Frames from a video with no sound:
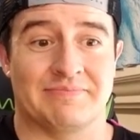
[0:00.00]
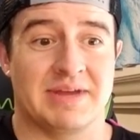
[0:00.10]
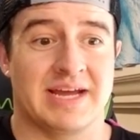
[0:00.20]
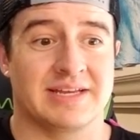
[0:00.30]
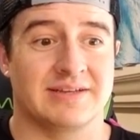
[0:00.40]

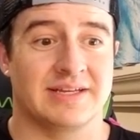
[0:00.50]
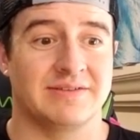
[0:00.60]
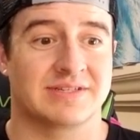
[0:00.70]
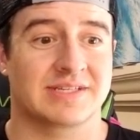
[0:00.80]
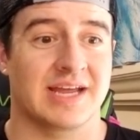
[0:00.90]
man,
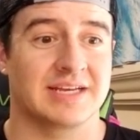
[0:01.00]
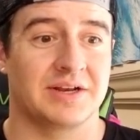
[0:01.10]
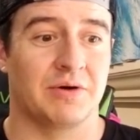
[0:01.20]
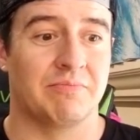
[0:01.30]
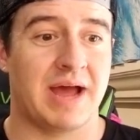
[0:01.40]
he's saying
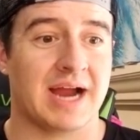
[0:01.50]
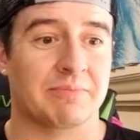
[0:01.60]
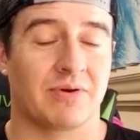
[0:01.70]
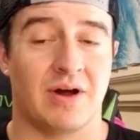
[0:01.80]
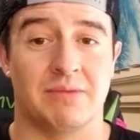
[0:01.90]

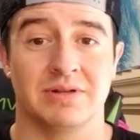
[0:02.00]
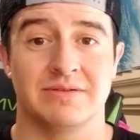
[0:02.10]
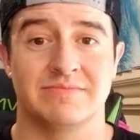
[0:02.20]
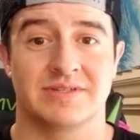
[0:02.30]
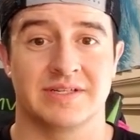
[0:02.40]
back
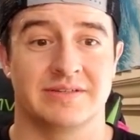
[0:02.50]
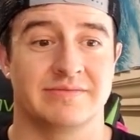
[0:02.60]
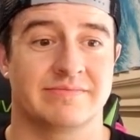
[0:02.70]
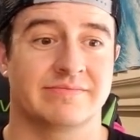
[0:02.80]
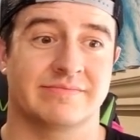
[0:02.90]
problems
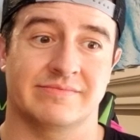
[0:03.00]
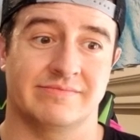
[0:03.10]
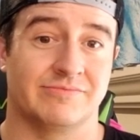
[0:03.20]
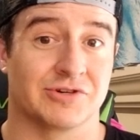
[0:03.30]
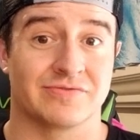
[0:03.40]
and
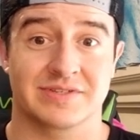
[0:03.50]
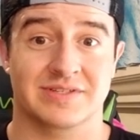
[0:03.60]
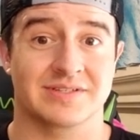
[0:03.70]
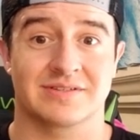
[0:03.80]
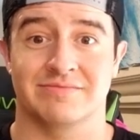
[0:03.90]
nervous
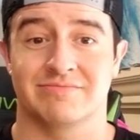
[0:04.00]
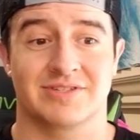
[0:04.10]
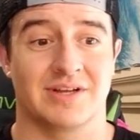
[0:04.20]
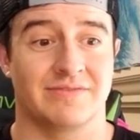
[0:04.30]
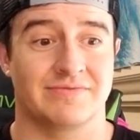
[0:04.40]
system
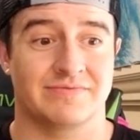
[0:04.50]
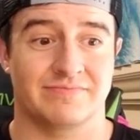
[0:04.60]
stuff.